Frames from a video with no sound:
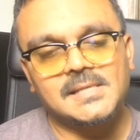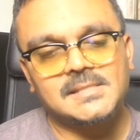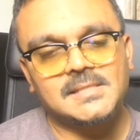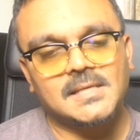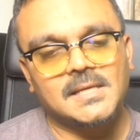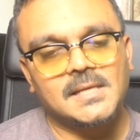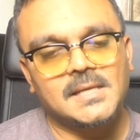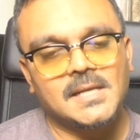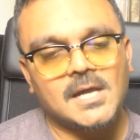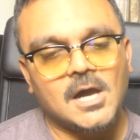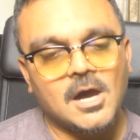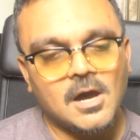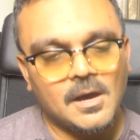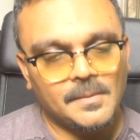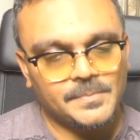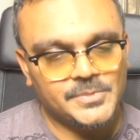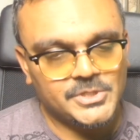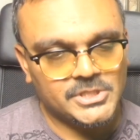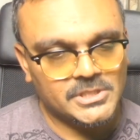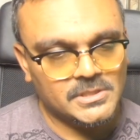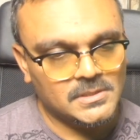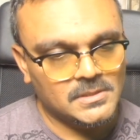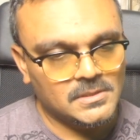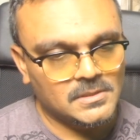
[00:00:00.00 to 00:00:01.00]
an
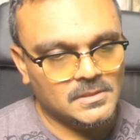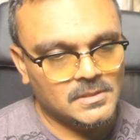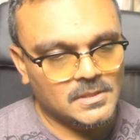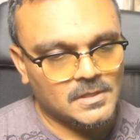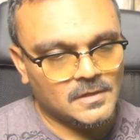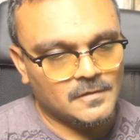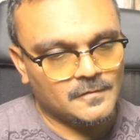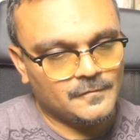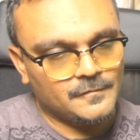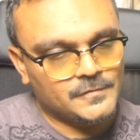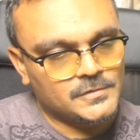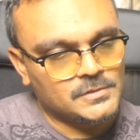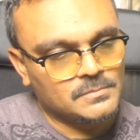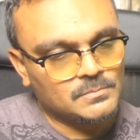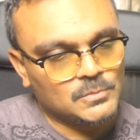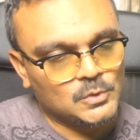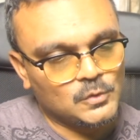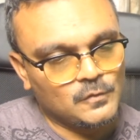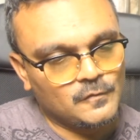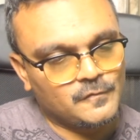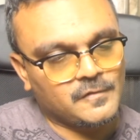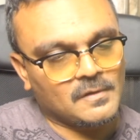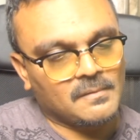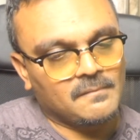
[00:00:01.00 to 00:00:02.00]
option to
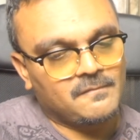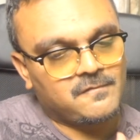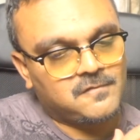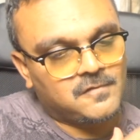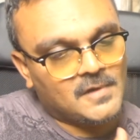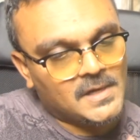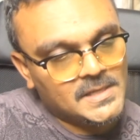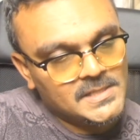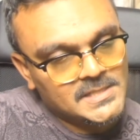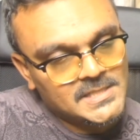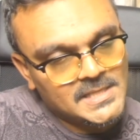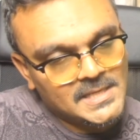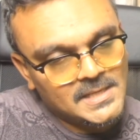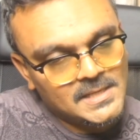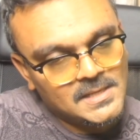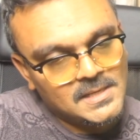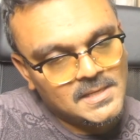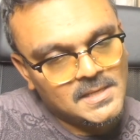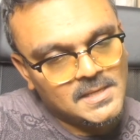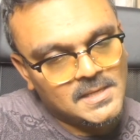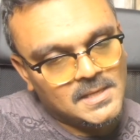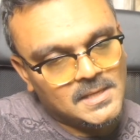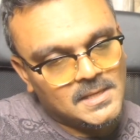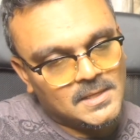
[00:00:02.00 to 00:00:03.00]
move from front
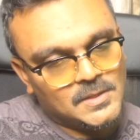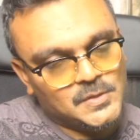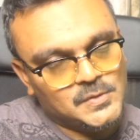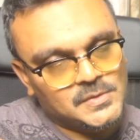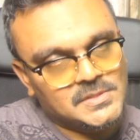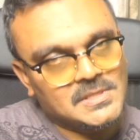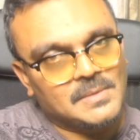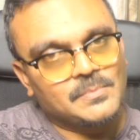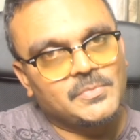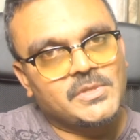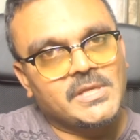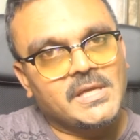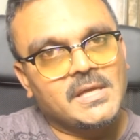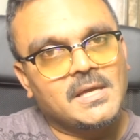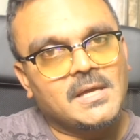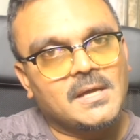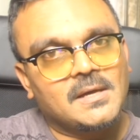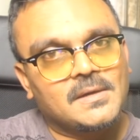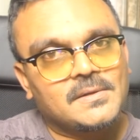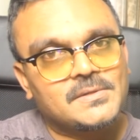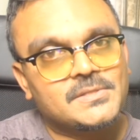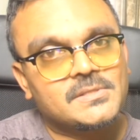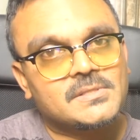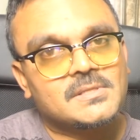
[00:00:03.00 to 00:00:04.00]
end to something
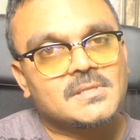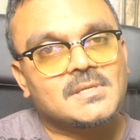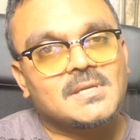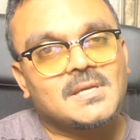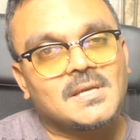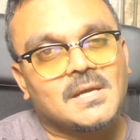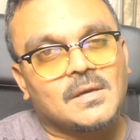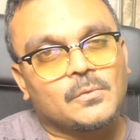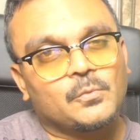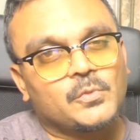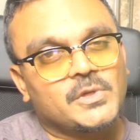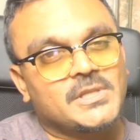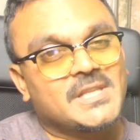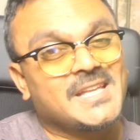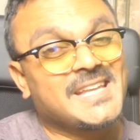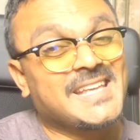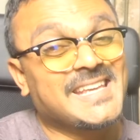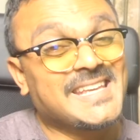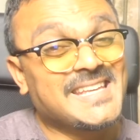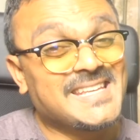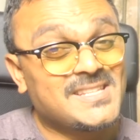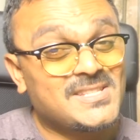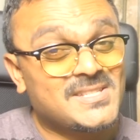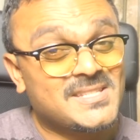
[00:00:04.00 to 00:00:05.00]
else with an
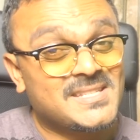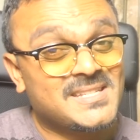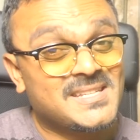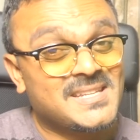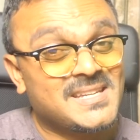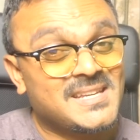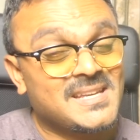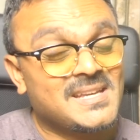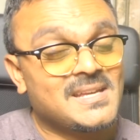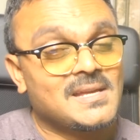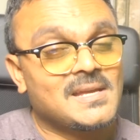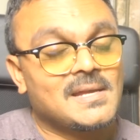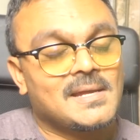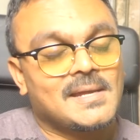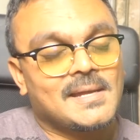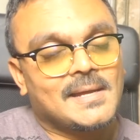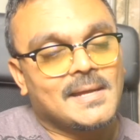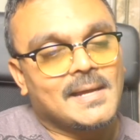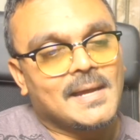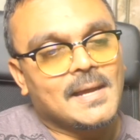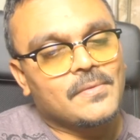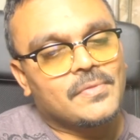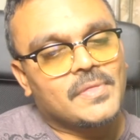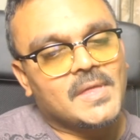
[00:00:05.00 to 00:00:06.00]
ease,
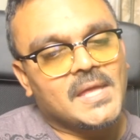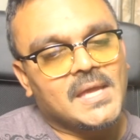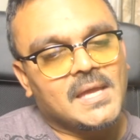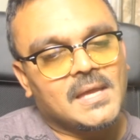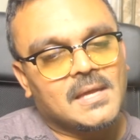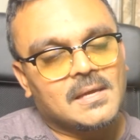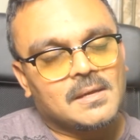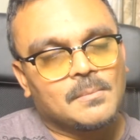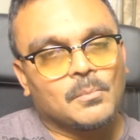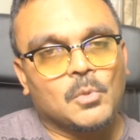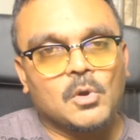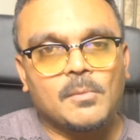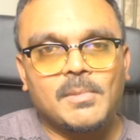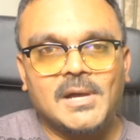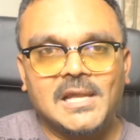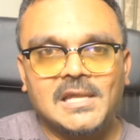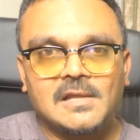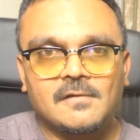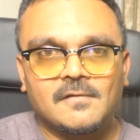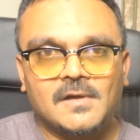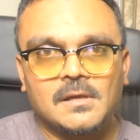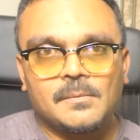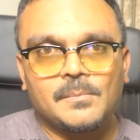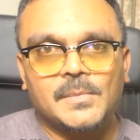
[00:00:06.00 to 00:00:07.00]
I think mobile
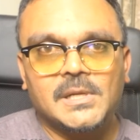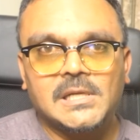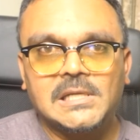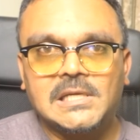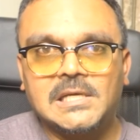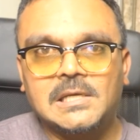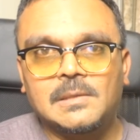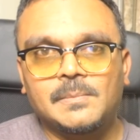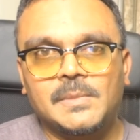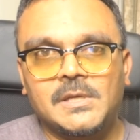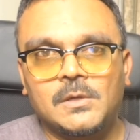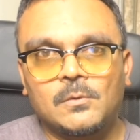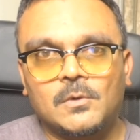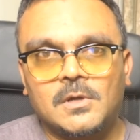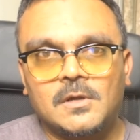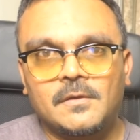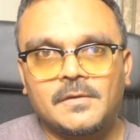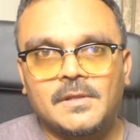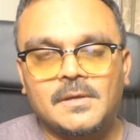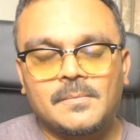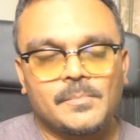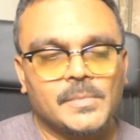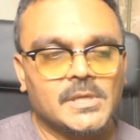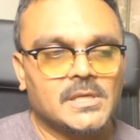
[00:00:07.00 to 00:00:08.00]
development could be one
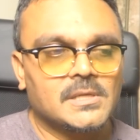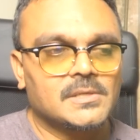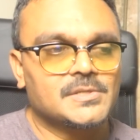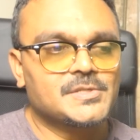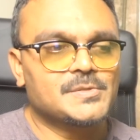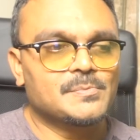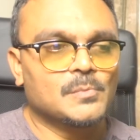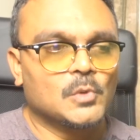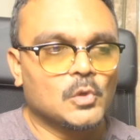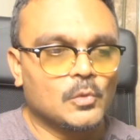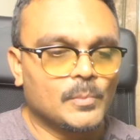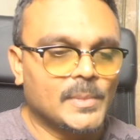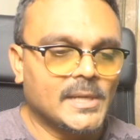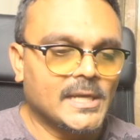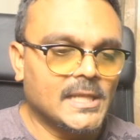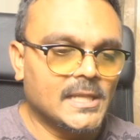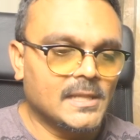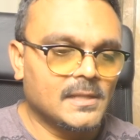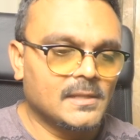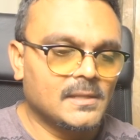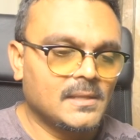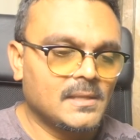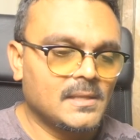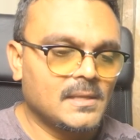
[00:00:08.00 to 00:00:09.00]
of them because
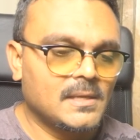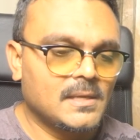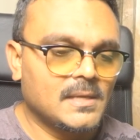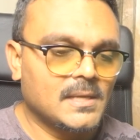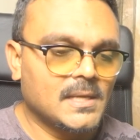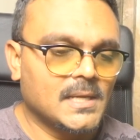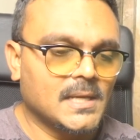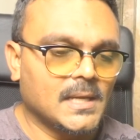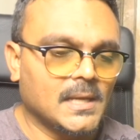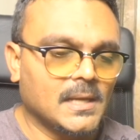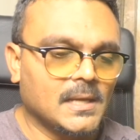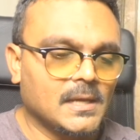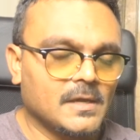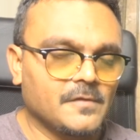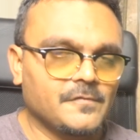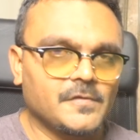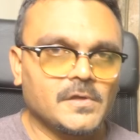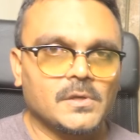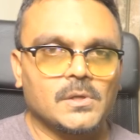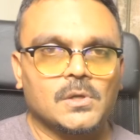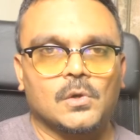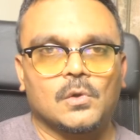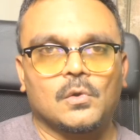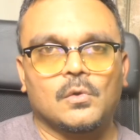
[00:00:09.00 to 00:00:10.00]
mobile
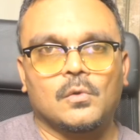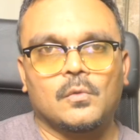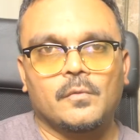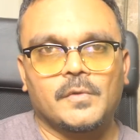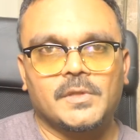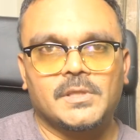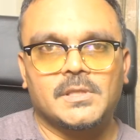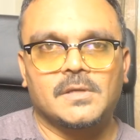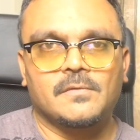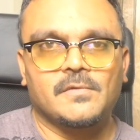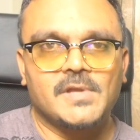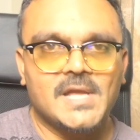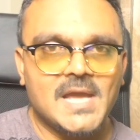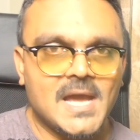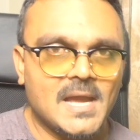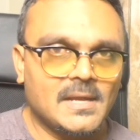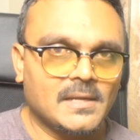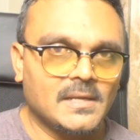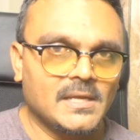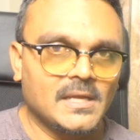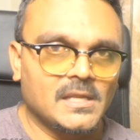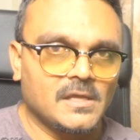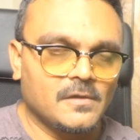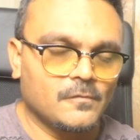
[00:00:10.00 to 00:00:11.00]
If you go with the
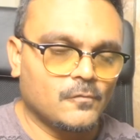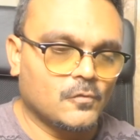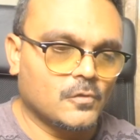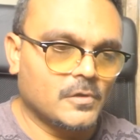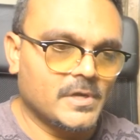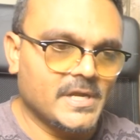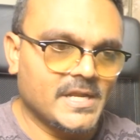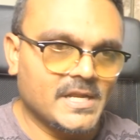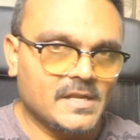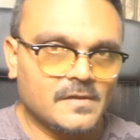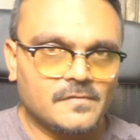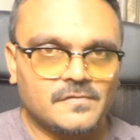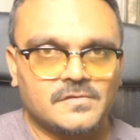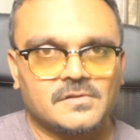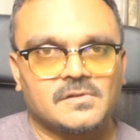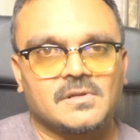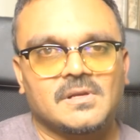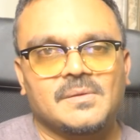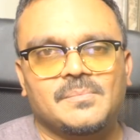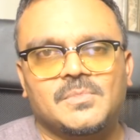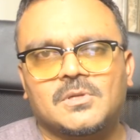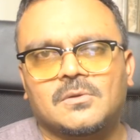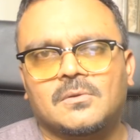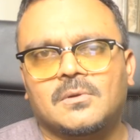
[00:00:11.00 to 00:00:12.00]
React Native or
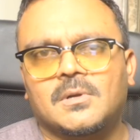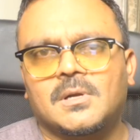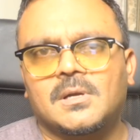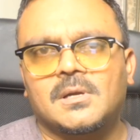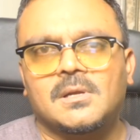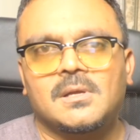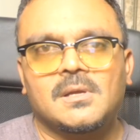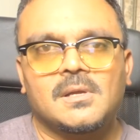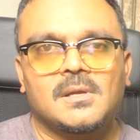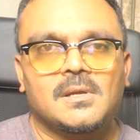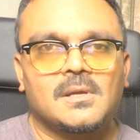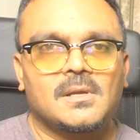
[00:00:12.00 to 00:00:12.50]
NativeScript or